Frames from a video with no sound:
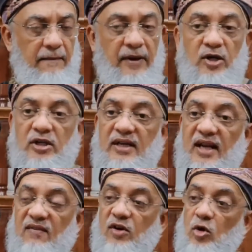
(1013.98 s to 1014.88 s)
But
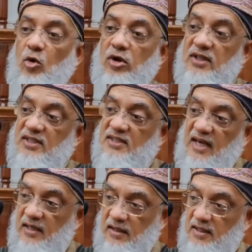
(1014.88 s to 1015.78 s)
never lower the
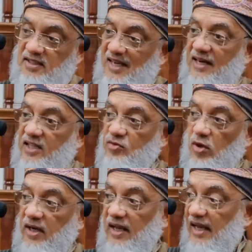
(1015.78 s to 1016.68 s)
standard. The standard is
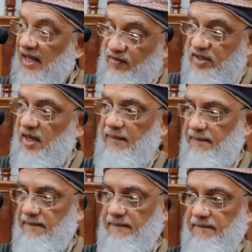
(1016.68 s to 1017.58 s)
what? Every time.
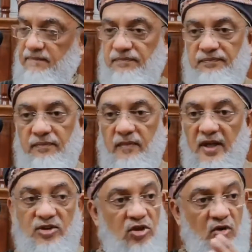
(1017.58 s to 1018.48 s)

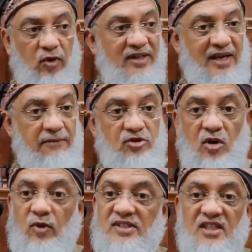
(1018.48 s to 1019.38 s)
It's not one time. It's
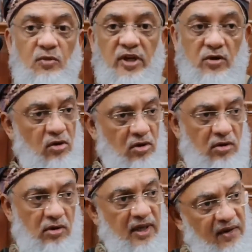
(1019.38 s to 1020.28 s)
not once in a week. No.
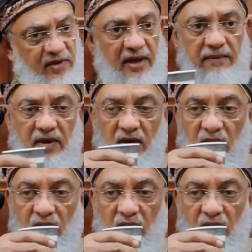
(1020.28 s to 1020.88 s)
Every time.